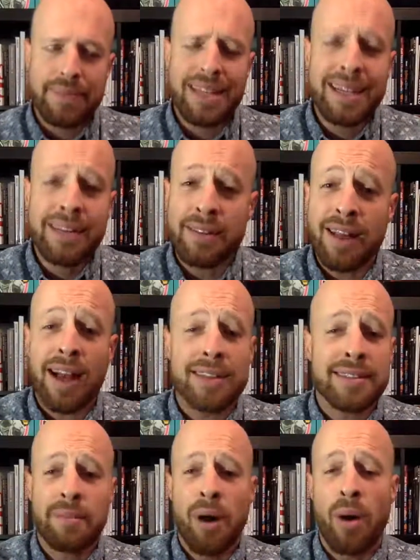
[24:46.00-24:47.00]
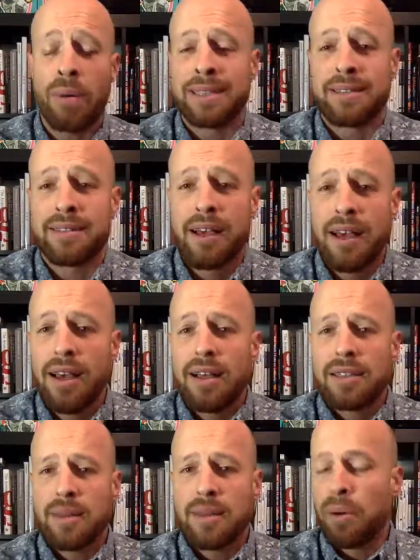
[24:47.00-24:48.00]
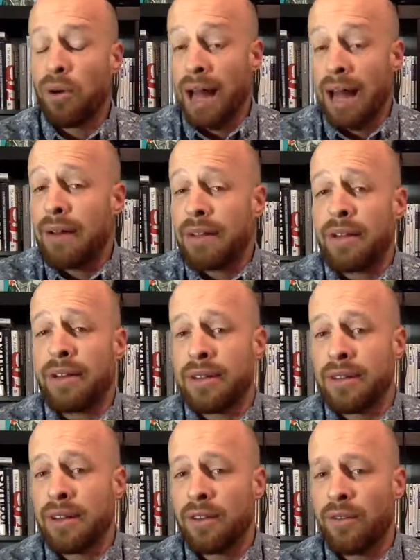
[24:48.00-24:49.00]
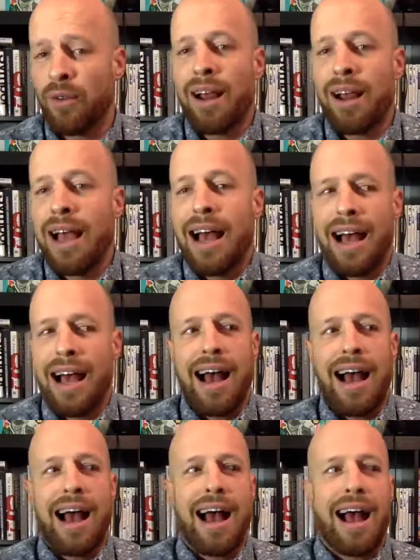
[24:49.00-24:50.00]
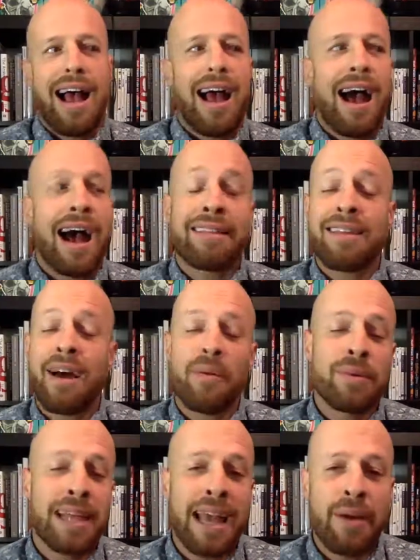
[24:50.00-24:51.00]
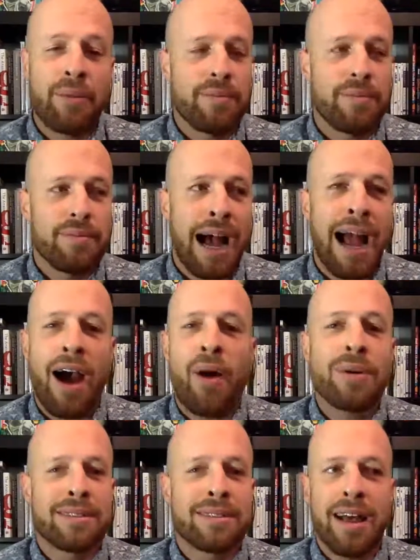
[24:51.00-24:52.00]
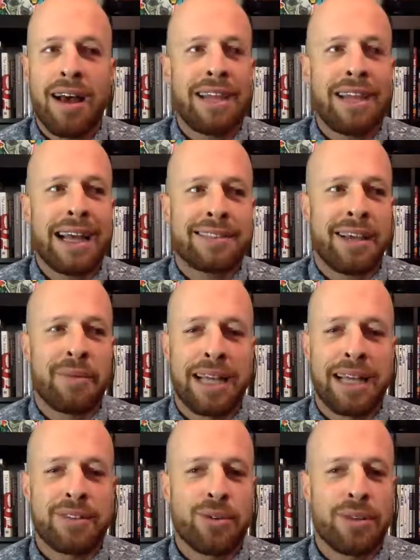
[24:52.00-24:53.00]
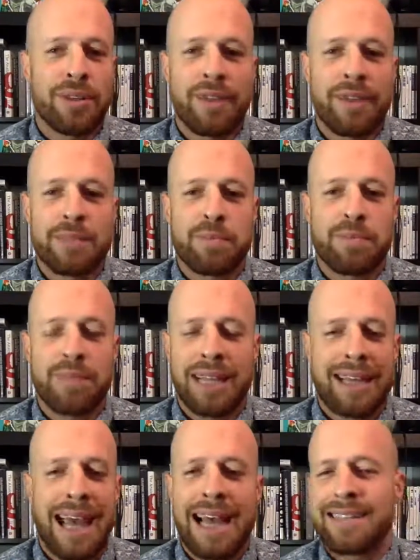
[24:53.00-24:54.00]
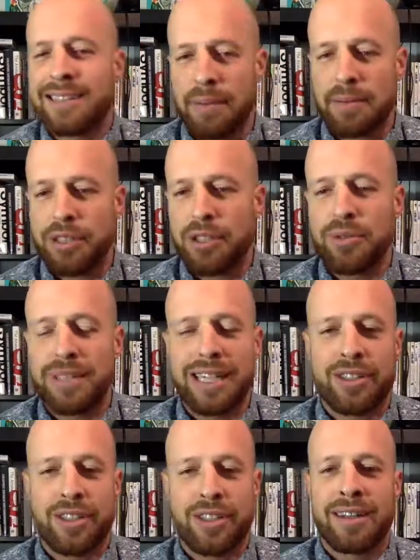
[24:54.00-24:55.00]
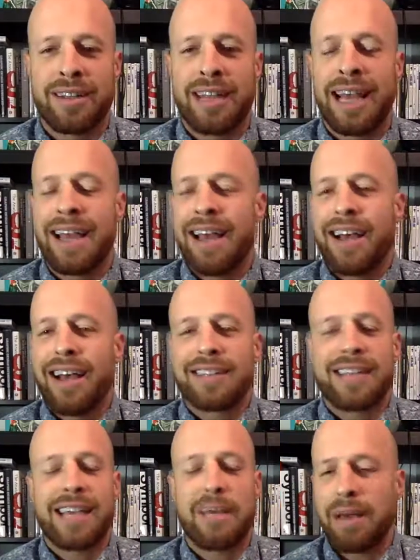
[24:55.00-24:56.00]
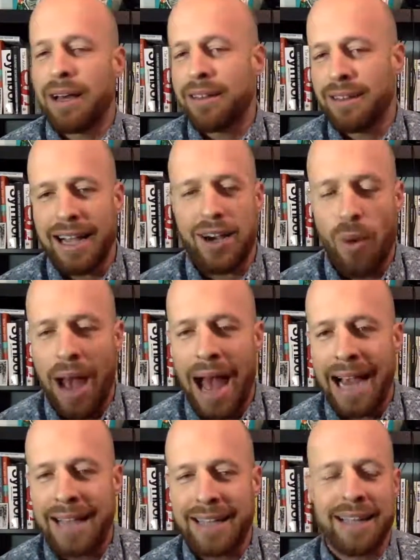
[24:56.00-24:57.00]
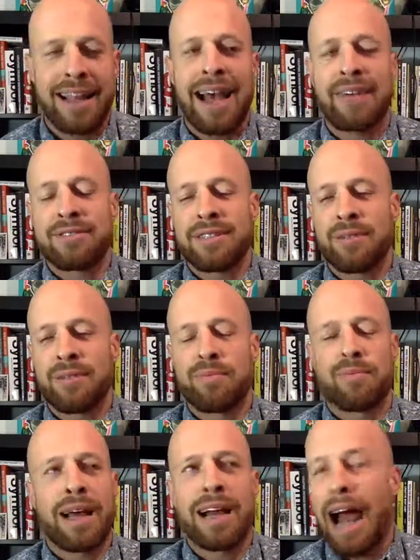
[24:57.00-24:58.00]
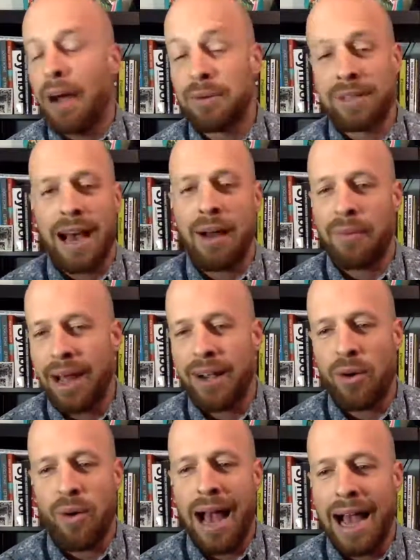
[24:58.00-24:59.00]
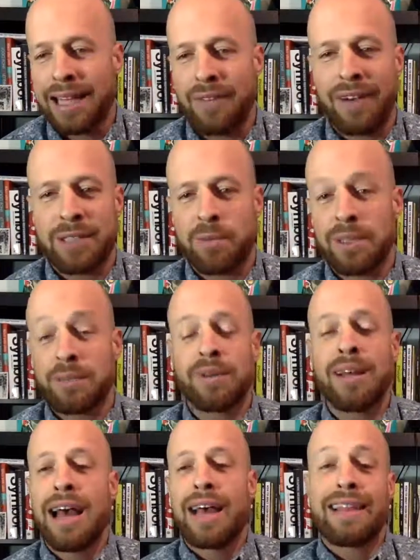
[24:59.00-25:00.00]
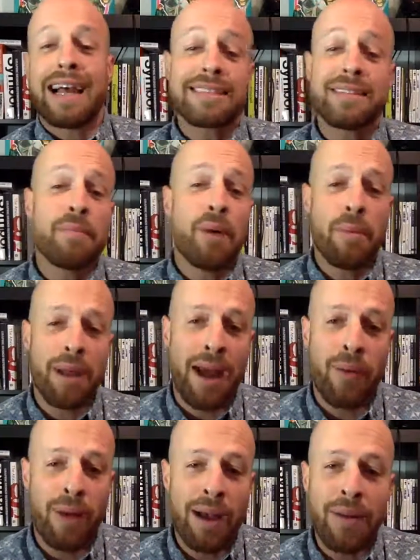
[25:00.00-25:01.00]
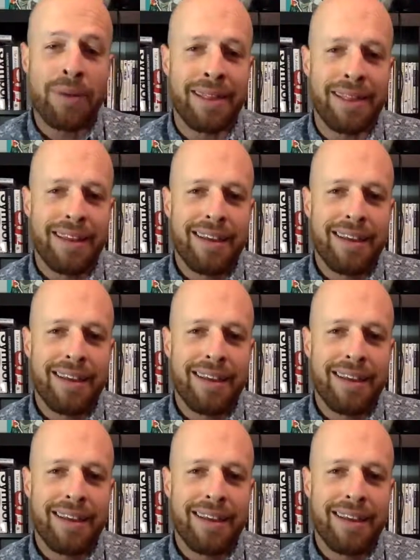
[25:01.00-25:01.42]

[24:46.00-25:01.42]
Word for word: and there are lots of moments to pull out that you can look for. I thought when they I always loved that scene when they told the vice, like they had the substitute teacher and they just keep yelling like quack, and then they have to write, I will not write quack at the vice principal. That's the moment I went with.